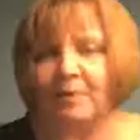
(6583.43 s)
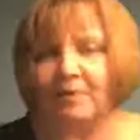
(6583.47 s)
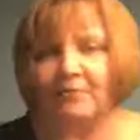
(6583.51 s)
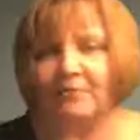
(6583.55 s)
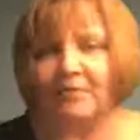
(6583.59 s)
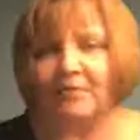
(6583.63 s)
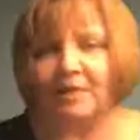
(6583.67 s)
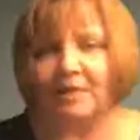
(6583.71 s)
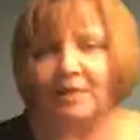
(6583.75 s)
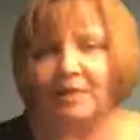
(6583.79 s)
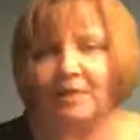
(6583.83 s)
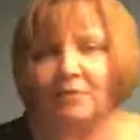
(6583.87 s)
have
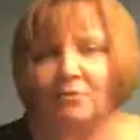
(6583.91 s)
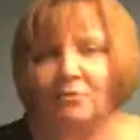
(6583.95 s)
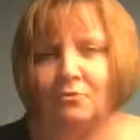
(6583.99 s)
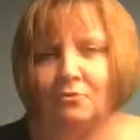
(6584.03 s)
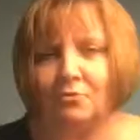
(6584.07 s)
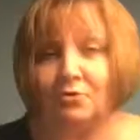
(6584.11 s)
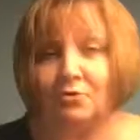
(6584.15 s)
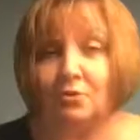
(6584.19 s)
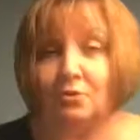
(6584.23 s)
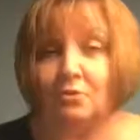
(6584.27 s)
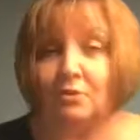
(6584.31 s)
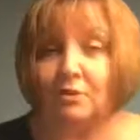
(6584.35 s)
seen your
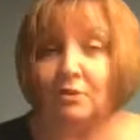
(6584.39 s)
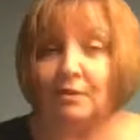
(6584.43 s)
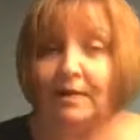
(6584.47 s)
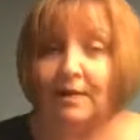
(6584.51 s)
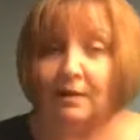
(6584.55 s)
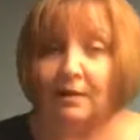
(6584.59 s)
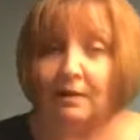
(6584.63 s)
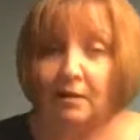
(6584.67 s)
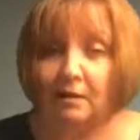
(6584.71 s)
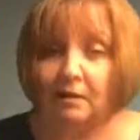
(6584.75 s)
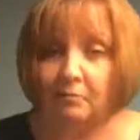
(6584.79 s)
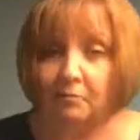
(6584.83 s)
dogs
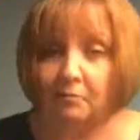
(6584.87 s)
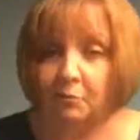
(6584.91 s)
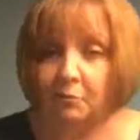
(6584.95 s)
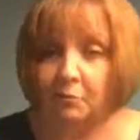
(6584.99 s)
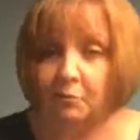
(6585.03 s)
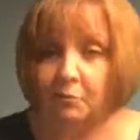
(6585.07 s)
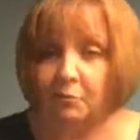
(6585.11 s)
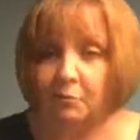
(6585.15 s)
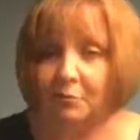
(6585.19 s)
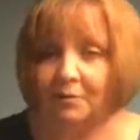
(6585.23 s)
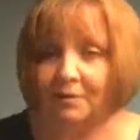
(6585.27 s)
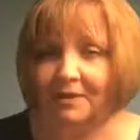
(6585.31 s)
in?
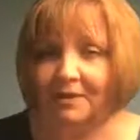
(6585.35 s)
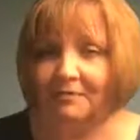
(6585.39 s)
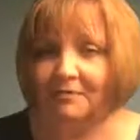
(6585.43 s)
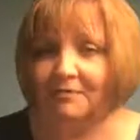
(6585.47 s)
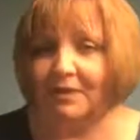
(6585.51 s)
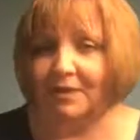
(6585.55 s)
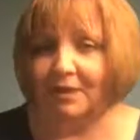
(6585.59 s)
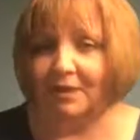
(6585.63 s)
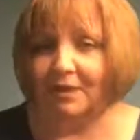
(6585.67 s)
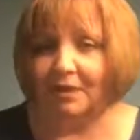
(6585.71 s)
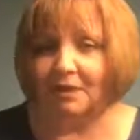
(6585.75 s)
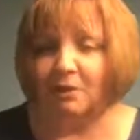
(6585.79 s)
Give
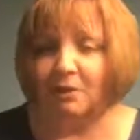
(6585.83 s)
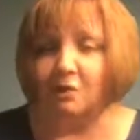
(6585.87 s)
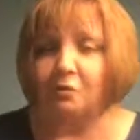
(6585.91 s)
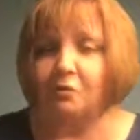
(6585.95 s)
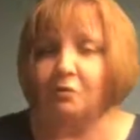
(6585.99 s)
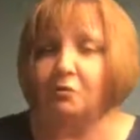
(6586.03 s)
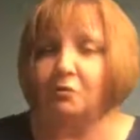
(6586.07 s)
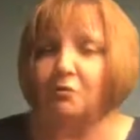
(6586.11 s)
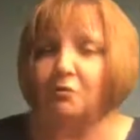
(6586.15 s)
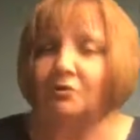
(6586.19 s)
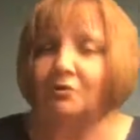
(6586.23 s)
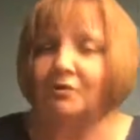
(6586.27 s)
us a
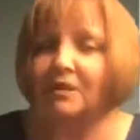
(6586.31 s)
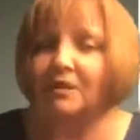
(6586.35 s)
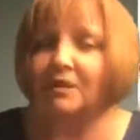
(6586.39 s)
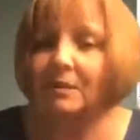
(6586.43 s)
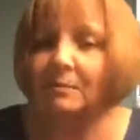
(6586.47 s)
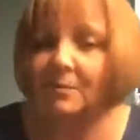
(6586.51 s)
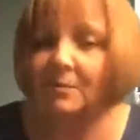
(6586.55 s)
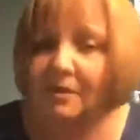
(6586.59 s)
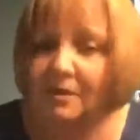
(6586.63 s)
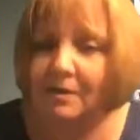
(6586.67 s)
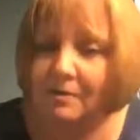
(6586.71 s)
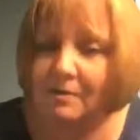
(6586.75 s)
clue on
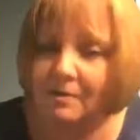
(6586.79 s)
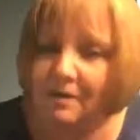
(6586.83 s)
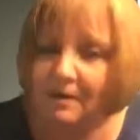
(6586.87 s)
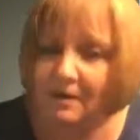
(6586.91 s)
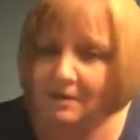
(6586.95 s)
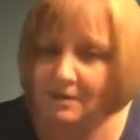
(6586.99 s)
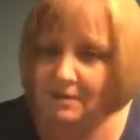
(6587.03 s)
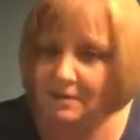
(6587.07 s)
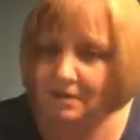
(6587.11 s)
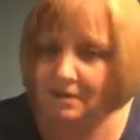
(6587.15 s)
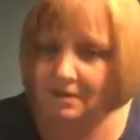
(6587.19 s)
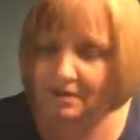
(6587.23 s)
some of the
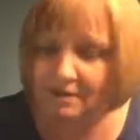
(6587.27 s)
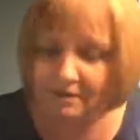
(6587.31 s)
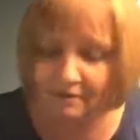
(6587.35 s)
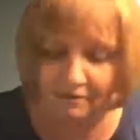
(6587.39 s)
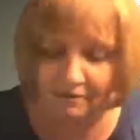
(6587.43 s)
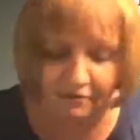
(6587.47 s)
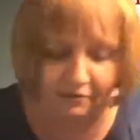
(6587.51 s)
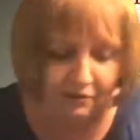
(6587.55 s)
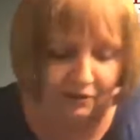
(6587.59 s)
things that you've